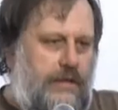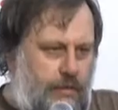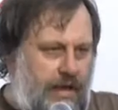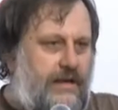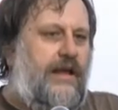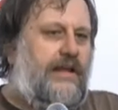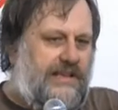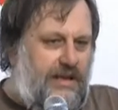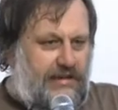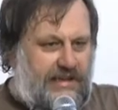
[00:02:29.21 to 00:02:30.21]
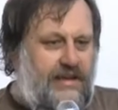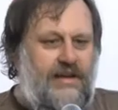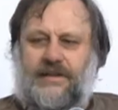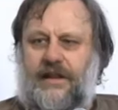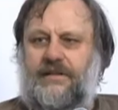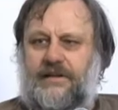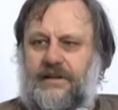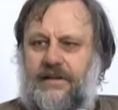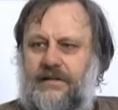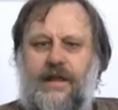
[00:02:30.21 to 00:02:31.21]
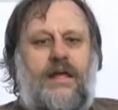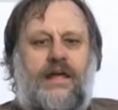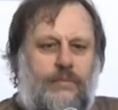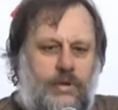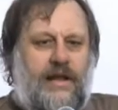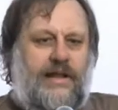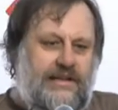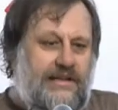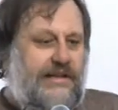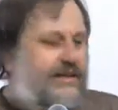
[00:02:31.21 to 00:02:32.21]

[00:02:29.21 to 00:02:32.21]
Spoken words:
You can guess, the Austrians answered, with us it's